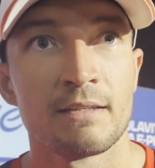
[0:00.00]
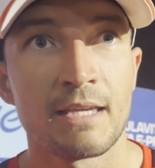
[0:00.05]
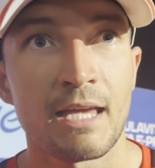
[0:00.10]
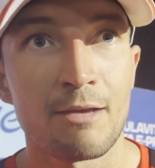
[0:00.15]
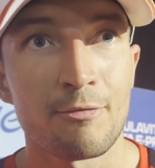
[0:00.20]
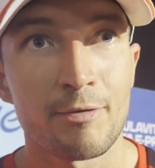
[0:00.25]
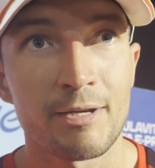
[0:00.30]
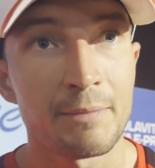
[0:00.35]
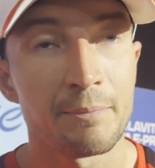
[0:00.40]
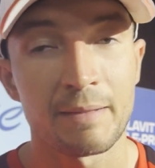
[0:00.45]
Yeah,
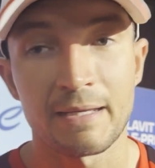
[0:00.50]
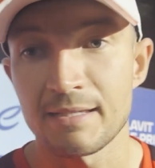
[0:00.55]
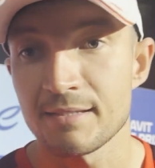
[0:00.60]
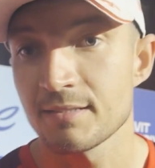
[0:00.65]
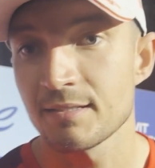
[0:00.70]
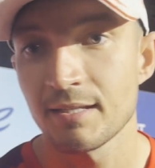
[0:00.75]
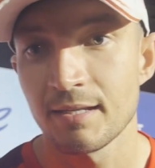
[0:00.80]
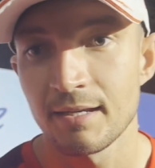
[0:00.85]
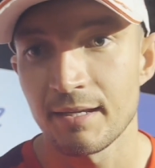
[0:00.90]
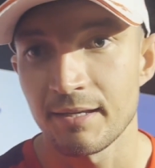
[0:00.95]
really
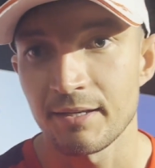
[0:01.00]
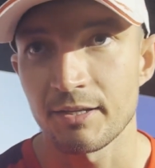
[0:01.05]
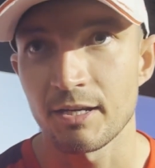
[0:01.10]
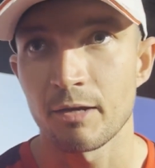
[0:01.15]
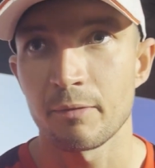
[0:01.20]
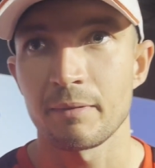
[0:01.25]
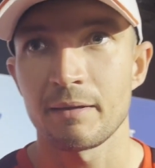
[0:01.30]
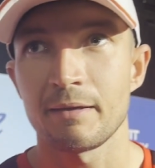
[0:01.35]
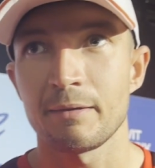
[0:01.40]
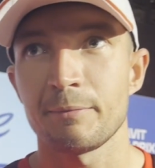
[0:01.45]
pleased. You
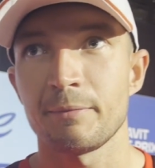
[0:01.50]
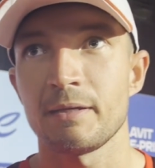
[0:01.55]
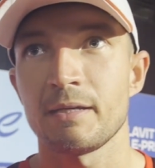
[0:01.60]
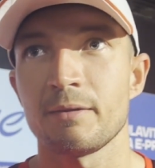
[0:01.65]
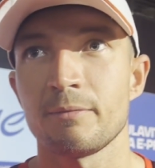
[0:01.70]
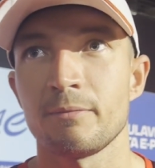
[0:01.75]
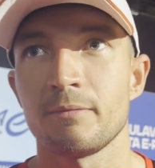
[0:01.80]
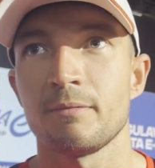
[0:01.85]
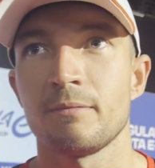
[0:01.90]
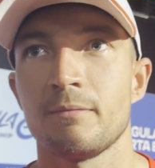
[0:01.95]
know,
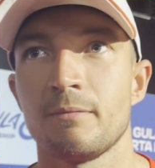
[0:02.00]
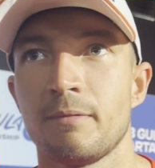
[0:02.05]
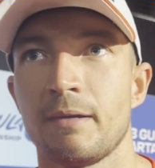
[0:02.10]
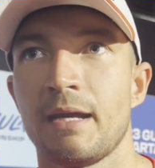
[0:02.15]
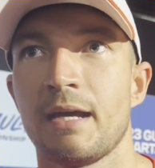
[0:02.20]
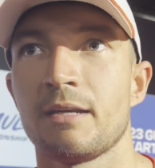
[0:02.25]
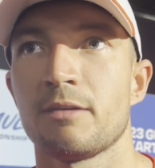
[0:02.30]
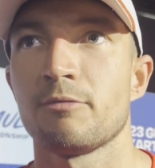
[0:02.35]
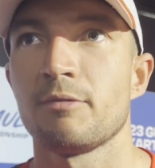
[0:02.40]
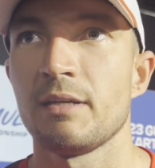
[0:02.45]
we
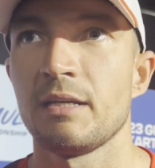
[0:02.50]
had a